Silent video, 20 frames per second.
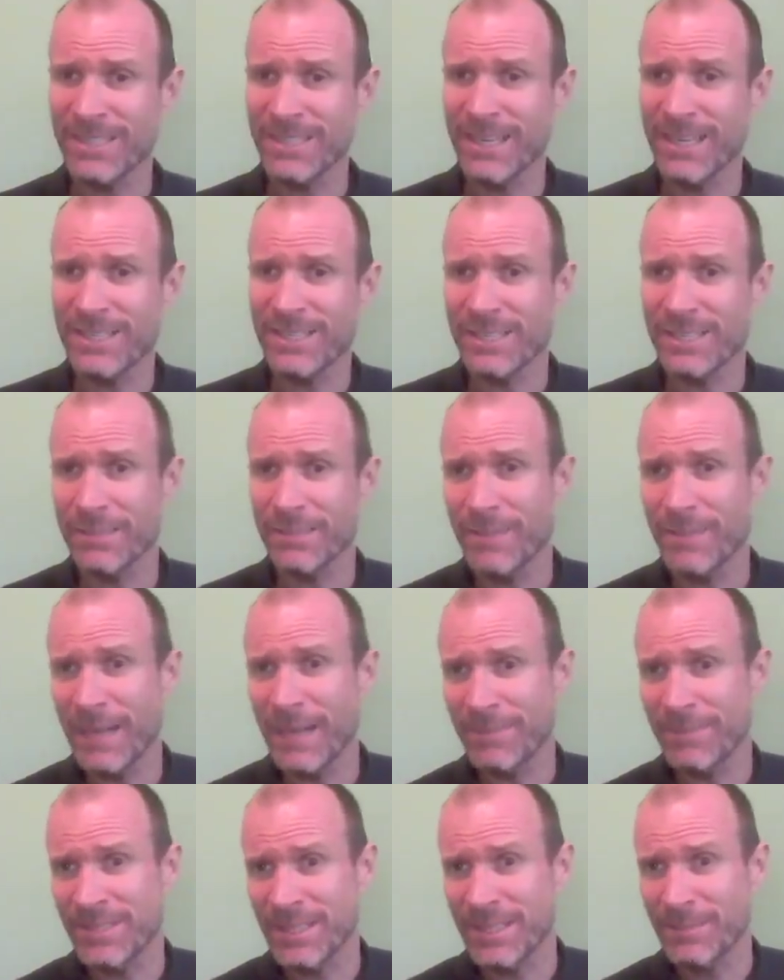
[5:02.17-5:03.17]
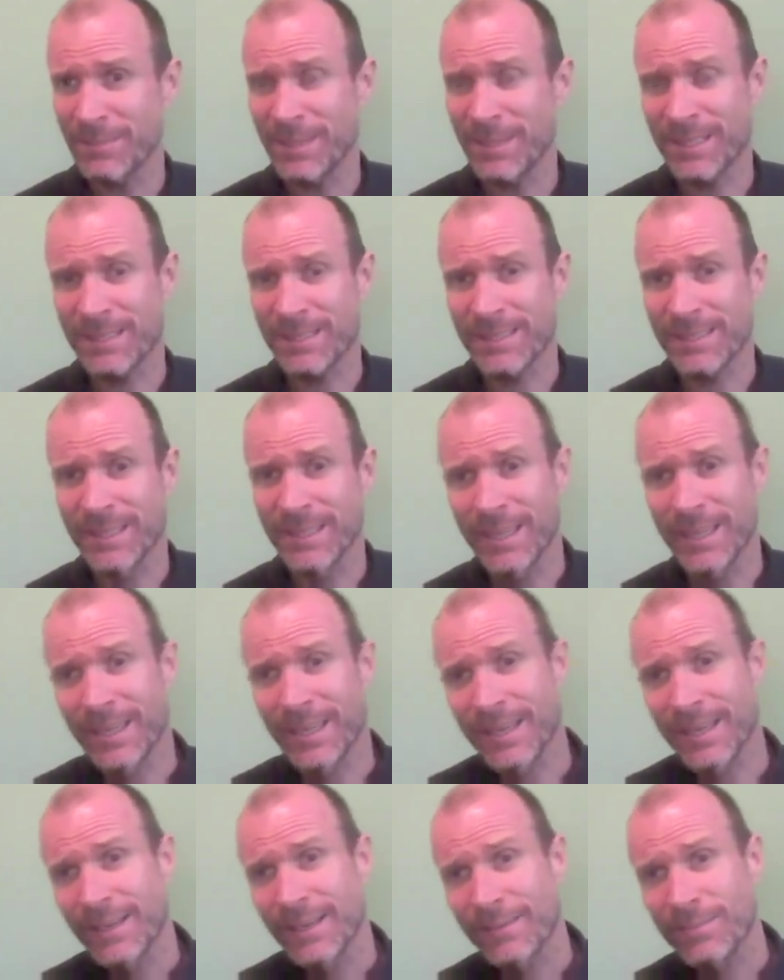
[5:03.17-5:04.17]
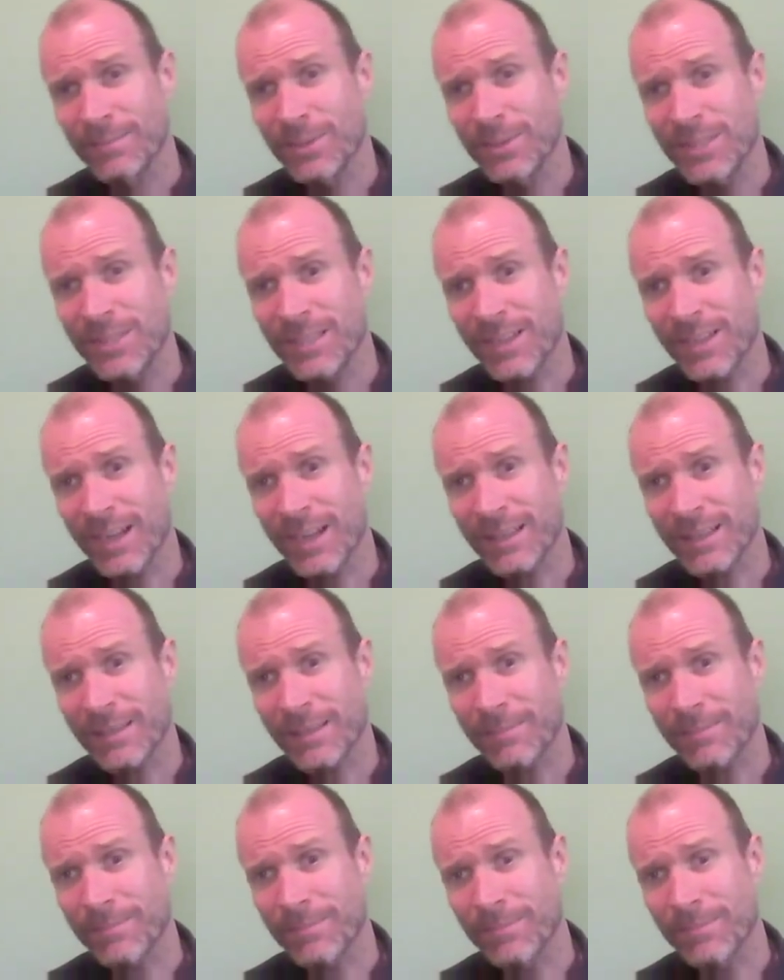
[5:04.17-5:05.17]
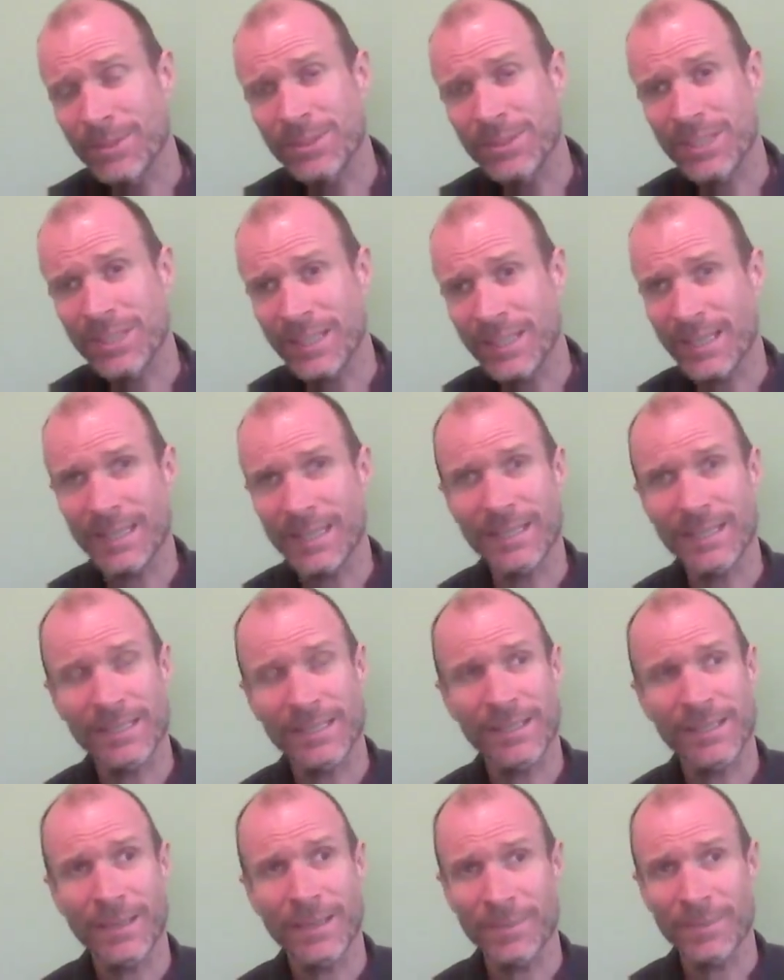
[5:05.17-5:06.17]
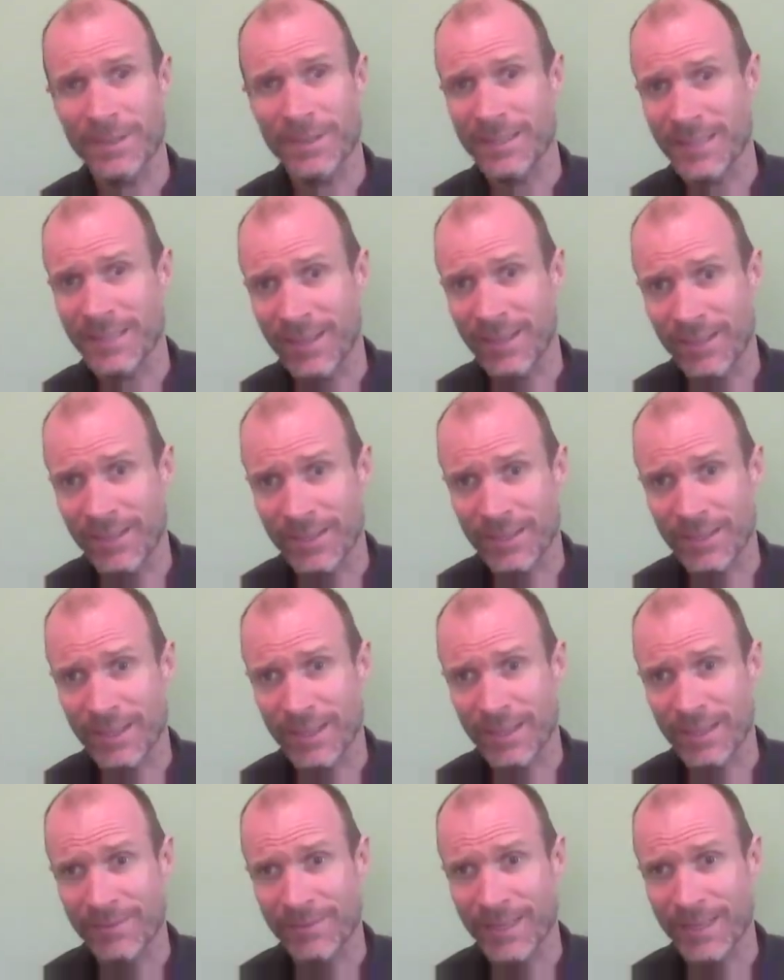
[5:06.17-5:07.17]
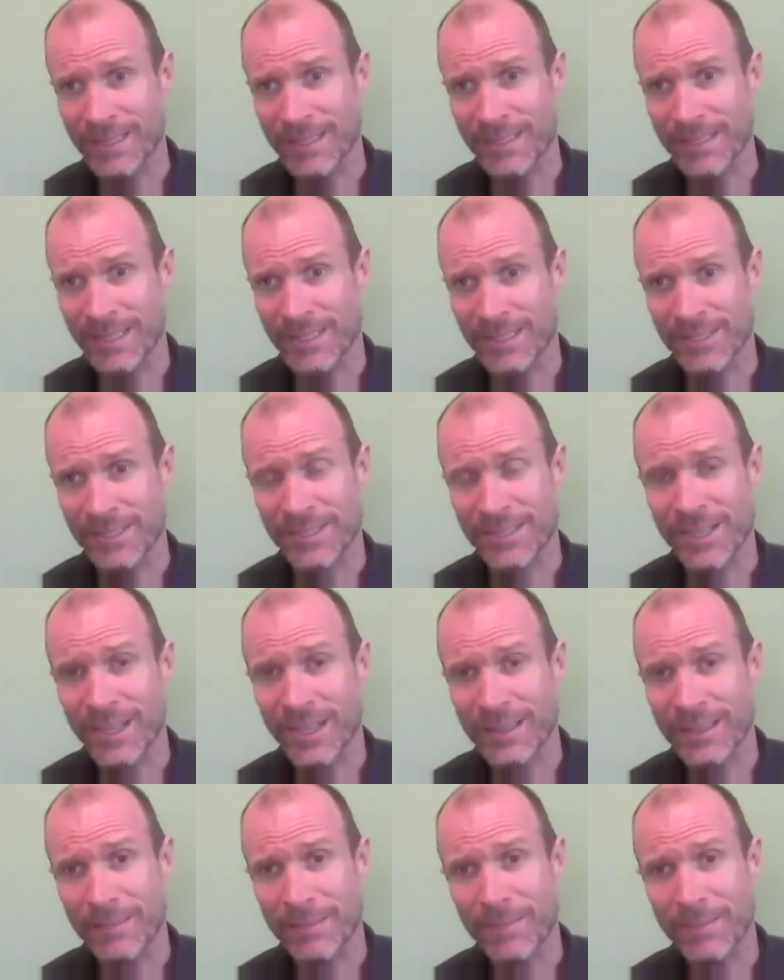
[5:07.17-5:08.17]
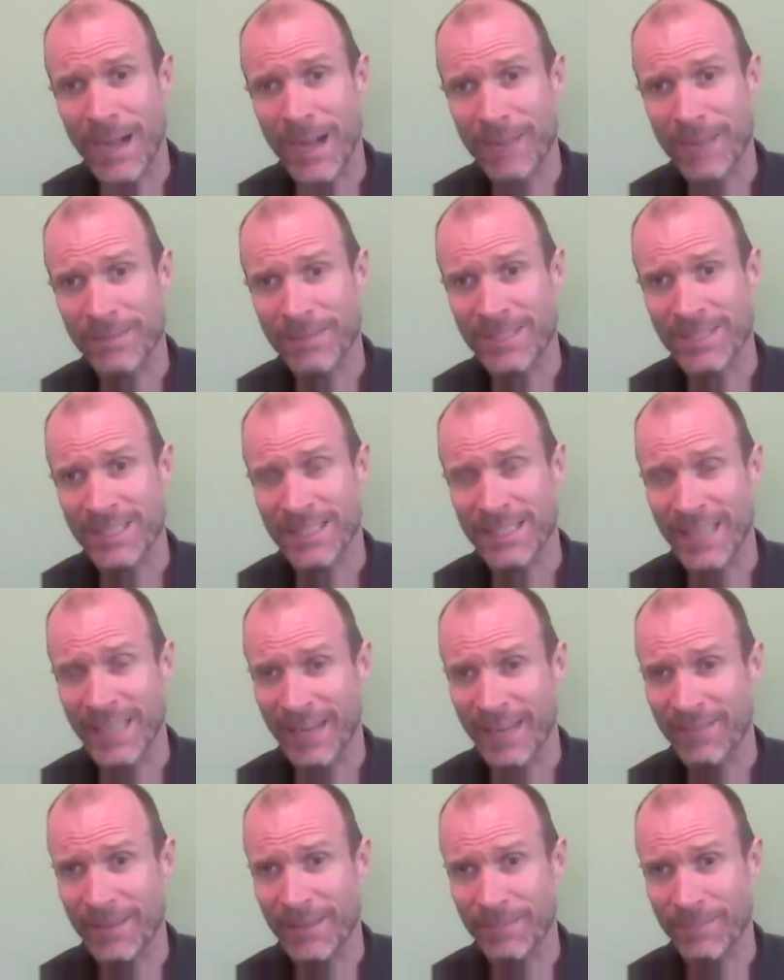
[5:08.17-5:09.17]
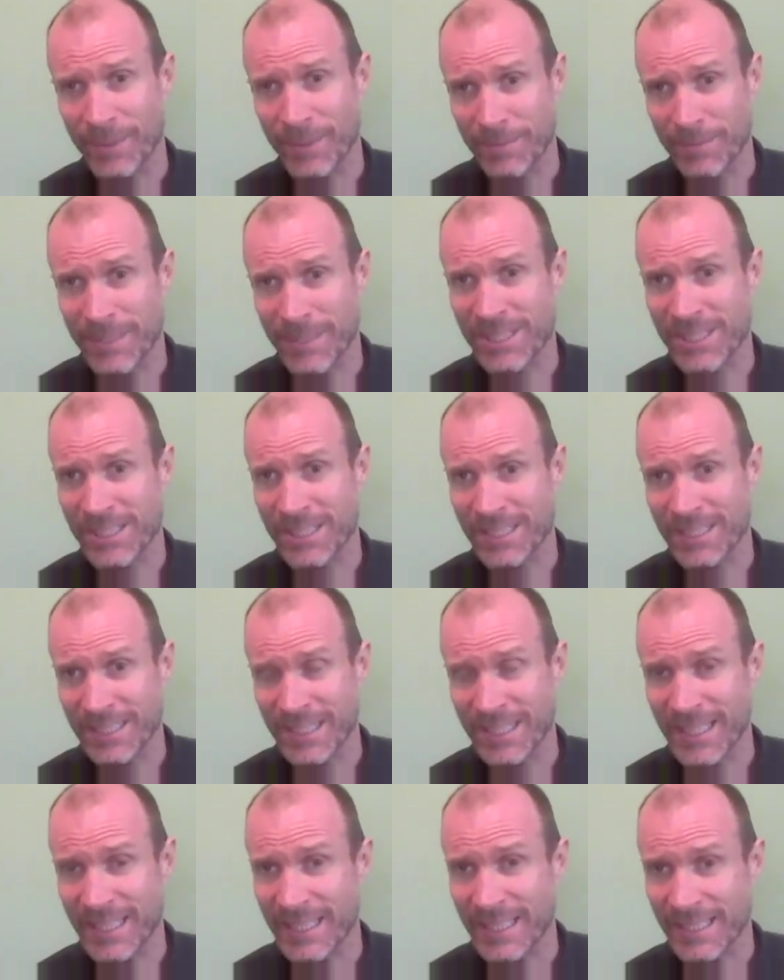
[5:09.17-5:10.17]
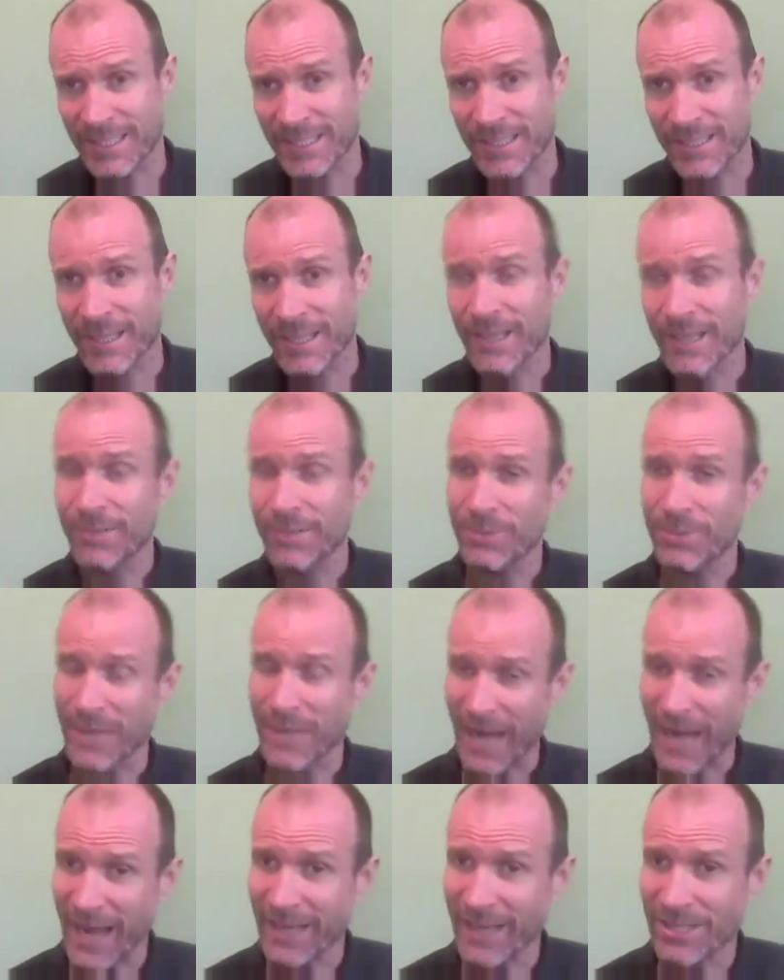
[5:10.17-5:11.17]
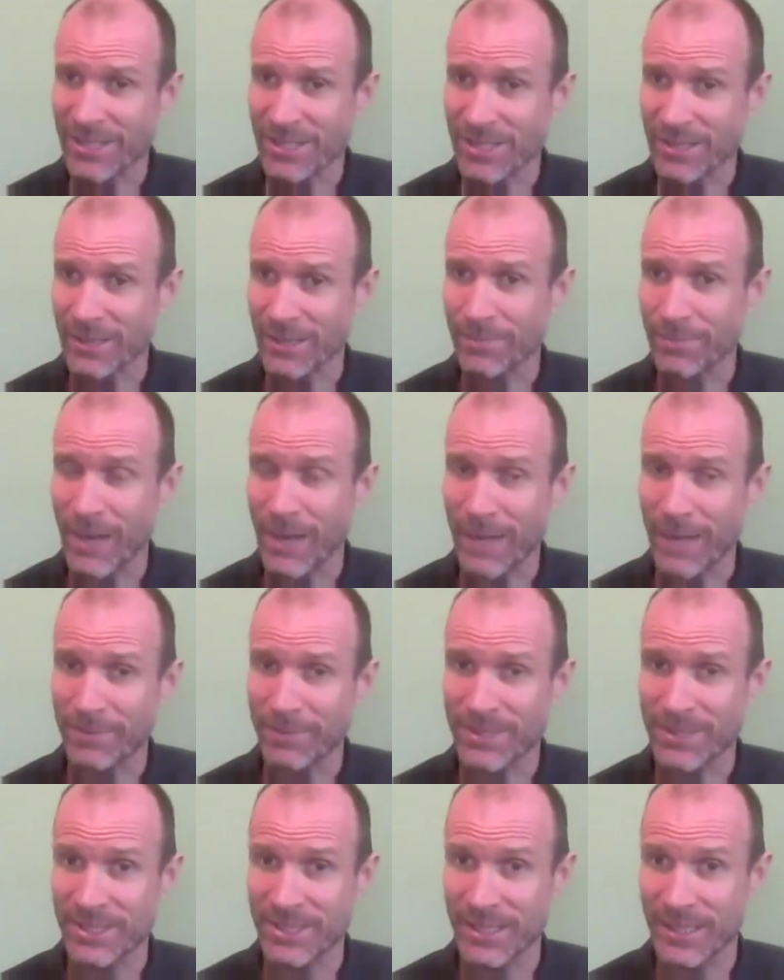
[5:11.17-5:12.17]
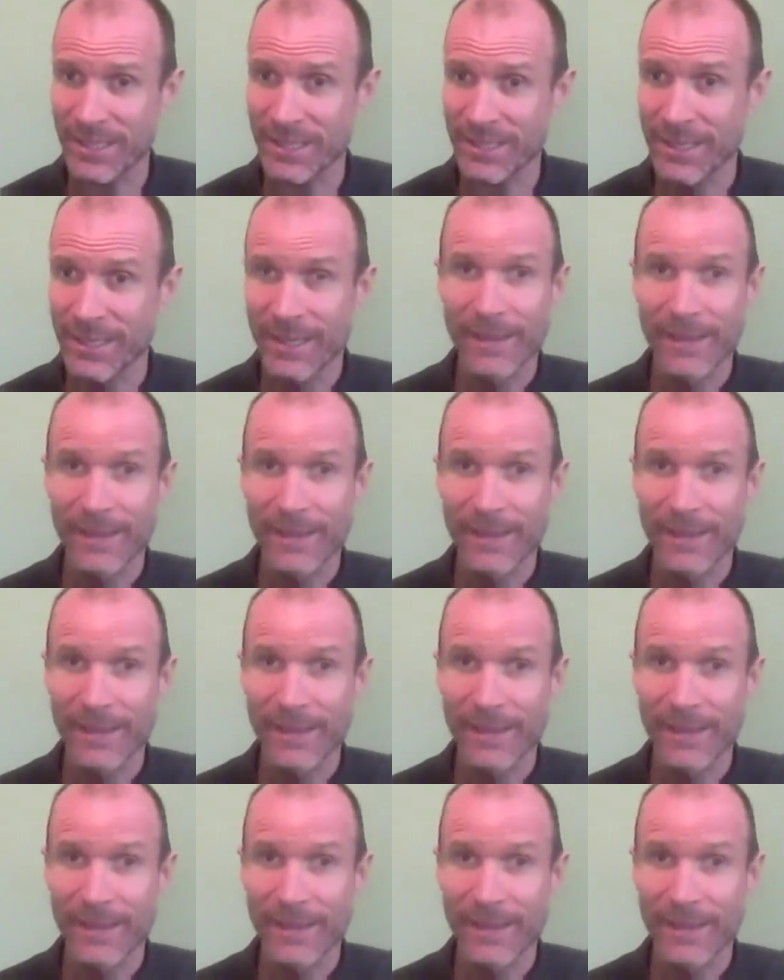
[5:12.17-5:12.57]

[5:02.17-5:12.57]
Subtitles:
attention to Papaji because Mooji and a couple of these other Advaita teachers thought that Papaji gave them permission to teach, when actually Papaji